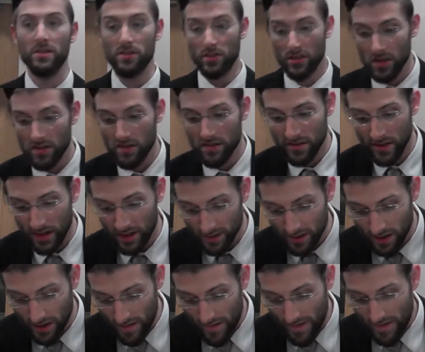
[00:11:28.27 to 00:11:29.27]
So Tosfos says,
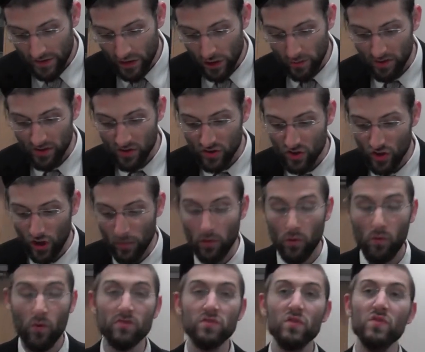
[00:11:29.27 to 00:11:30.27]
to mistama,
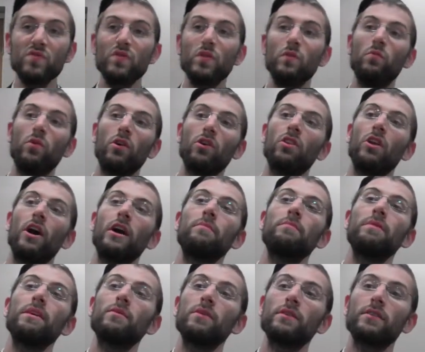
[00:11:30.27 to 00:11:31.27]
once you see one line
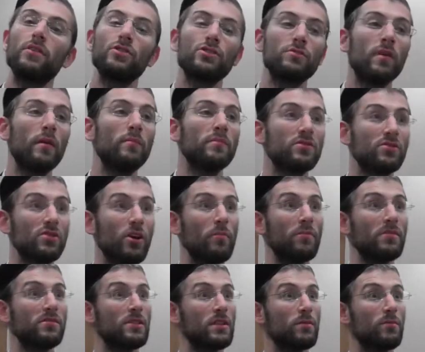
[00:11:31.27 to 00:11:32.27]
being written lishma, mistama
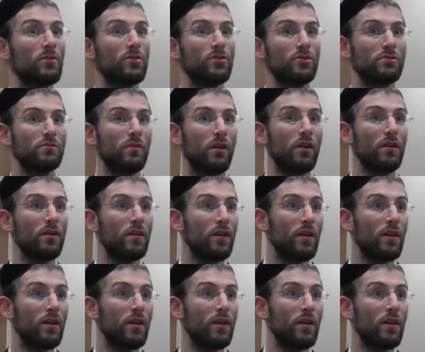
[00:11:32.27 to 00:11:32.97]
simu lishma.